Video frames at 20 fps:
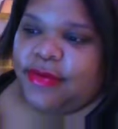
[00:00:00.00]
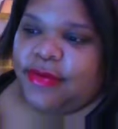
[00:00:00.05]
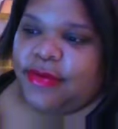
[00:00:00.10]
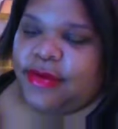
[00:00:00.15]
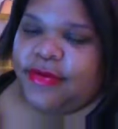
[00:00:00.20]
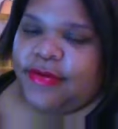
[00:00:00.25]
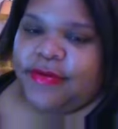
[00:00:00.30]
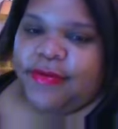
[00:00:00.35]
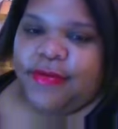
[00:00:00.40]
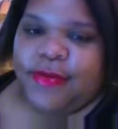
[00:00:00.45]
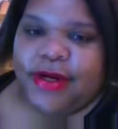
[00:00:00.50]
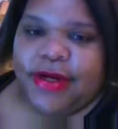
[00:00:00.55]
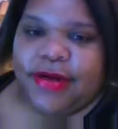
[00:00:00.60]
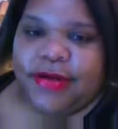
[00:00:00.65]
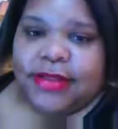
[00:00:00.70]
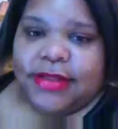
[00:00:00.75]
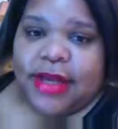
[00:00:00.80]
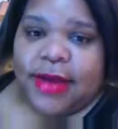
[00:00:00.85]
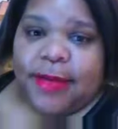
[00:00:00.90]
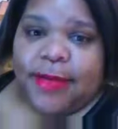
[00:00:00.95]
what
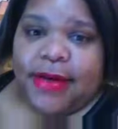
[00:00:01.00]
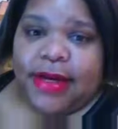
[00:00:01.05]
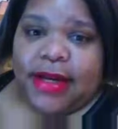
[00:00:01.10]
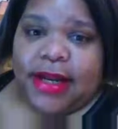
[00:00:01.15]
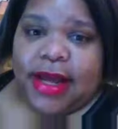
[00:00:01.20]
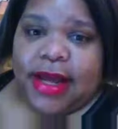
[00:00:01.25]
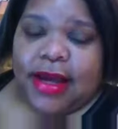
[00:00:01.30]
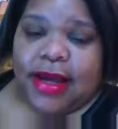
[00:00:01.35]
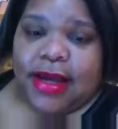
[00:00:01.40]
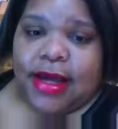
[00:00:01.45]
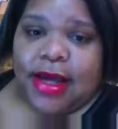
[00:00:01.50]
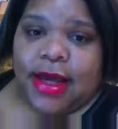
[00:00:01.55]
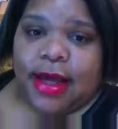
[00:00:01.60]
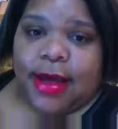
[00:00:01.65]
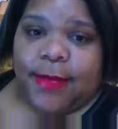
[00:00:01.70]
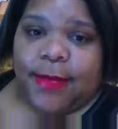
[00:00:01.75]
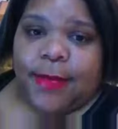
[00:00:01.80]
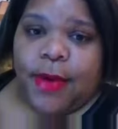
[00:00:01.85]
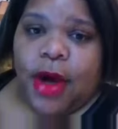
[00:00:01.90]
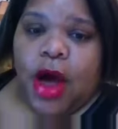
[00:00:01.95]
else happened in that
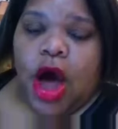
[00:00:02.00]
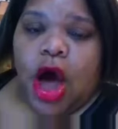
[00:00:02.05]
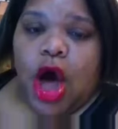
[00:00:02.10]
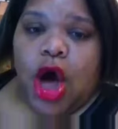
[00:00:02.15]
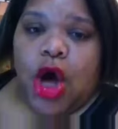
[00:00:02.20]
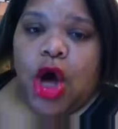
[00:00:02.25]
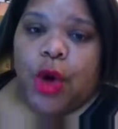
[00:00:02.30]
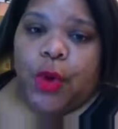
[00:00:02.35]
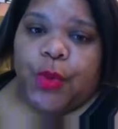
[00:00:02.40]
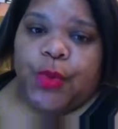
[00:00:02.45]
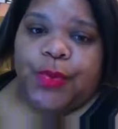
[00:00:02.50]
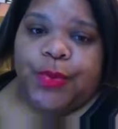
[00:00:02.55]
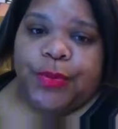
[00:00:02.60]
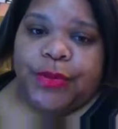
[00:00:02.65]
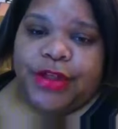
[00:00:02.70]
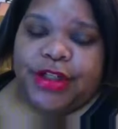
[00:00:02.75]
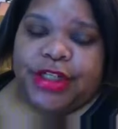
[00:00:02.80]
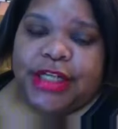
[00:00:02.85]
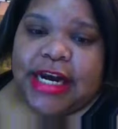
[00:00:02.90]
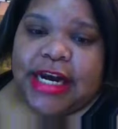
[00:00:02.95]
camp? Oh,
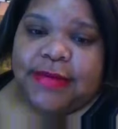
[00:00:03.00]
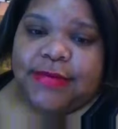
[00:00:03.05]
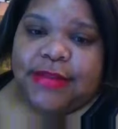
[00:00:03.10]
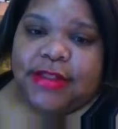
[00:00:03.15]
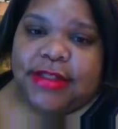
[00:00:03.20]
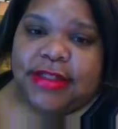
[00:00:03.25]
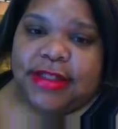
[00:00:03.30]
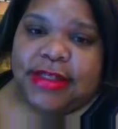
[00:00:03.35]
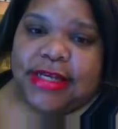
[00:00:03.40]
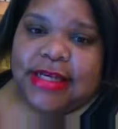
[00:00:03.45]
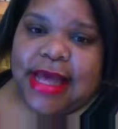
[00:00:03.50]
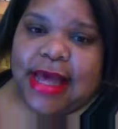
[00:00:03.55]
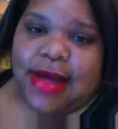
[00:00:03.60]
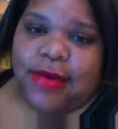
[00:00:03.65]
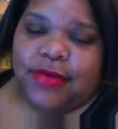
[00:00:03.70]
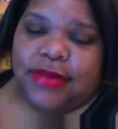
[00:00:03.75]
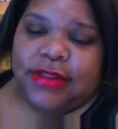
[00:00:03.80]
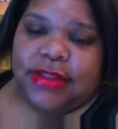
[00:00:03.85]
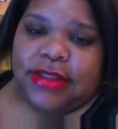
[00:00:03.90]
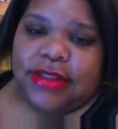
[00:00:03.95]
James is sitting
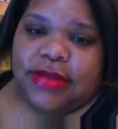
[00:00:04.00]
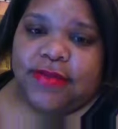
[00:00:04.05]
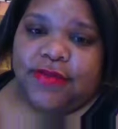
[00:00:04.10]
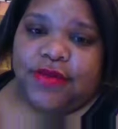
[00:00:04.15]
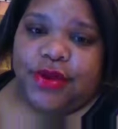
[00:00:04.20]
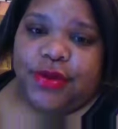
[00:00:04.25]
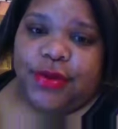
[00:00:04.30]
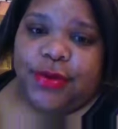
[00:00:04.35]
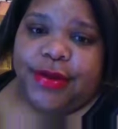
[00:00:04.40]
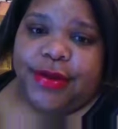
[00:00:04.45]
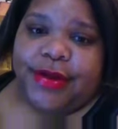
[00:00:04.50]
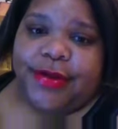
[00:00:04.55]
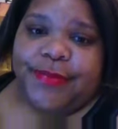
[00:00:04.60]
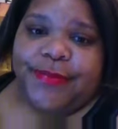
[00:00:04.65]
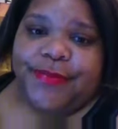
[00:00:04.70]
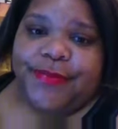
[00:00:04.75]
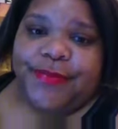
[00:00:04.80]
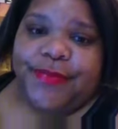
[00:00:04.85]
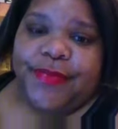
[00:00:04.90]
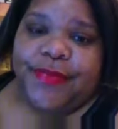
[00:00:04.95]
down with Steve
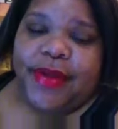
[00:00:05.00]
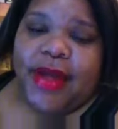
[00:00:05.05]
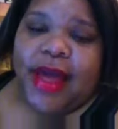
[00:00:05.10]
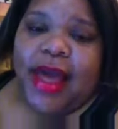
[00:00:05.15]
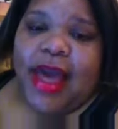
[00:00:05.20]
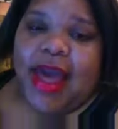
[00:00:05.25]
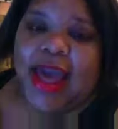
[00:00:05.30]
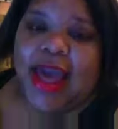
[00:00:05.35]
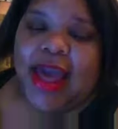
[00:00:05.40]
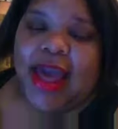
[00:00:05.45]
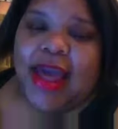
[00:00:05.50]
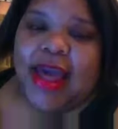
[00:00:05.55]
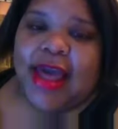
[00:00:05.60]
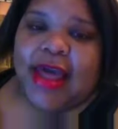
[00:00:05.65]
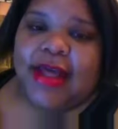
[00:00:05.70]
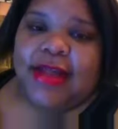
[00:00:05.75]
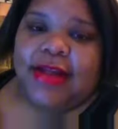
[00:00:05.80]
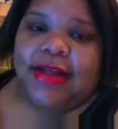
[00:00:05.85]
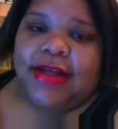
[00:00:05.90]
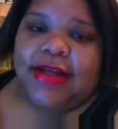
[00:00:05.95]
Newland,
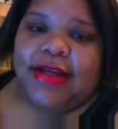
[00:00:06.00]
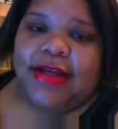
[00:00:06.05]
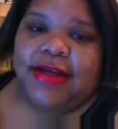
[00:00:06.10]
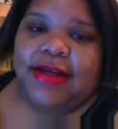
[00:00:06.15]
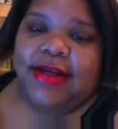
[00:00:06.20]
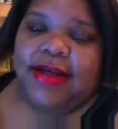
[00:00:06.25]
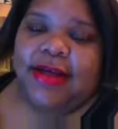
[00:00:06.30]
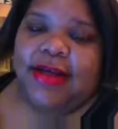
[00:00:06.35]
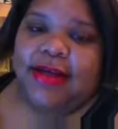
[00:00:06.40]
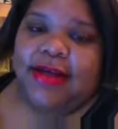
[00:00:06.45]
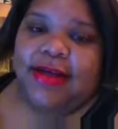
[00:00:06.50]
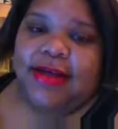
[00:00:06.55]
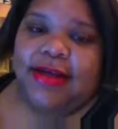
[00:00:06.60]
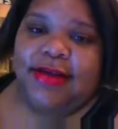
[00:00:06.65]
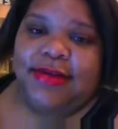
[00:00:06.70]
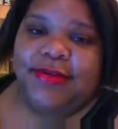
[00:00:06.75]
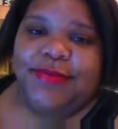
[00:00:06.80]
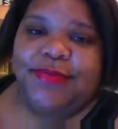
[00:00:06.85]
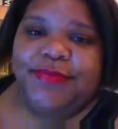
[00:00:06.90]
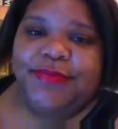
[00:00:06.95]
and
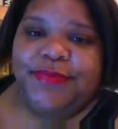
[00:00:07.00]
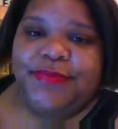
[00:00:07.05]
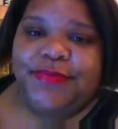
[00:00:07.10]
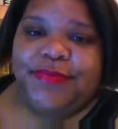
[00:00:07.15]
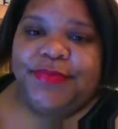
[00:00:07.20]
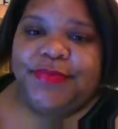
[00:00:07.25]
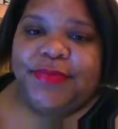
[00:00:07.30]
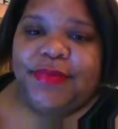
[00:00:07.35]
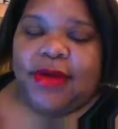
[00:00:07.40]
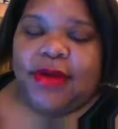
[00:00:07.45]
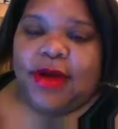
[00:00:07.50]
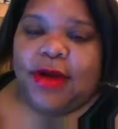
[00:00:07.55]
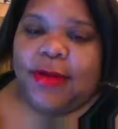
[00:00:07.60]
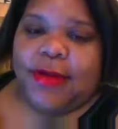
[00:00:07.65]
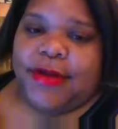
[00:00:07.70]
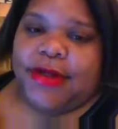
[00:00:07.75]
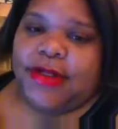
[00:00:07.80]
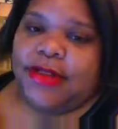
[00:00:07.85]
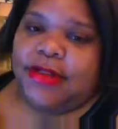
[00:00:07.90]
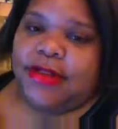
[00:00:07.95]
he's
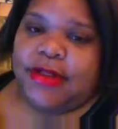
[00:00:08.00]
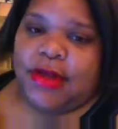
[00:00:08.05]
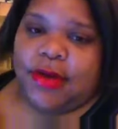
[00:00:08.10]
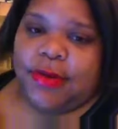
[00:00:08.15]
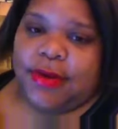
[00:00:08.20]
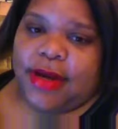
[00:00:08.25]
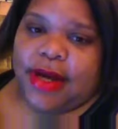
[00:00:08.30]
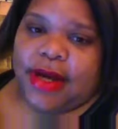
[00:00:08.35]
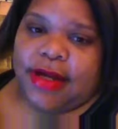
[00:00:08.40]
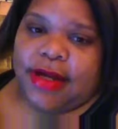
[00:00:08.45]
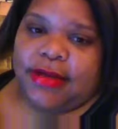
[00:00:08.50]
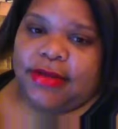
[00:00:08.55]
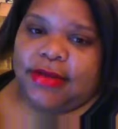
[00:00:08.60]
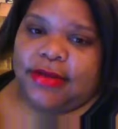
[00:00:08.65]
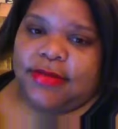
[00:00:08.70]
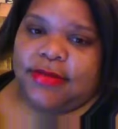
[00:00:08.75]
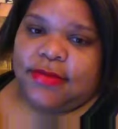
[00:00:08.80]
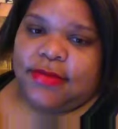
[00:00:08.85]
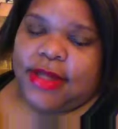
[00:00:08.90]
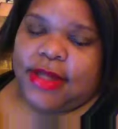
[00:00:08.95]
so nice.
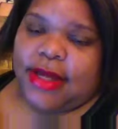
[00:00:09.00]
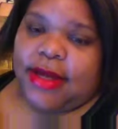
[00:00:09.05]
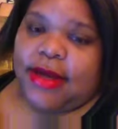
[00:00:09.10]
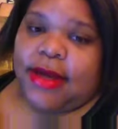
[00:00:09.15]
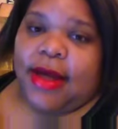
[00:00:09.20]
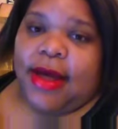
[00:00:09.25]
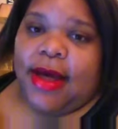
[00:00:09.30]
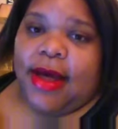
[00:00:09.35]
He was like,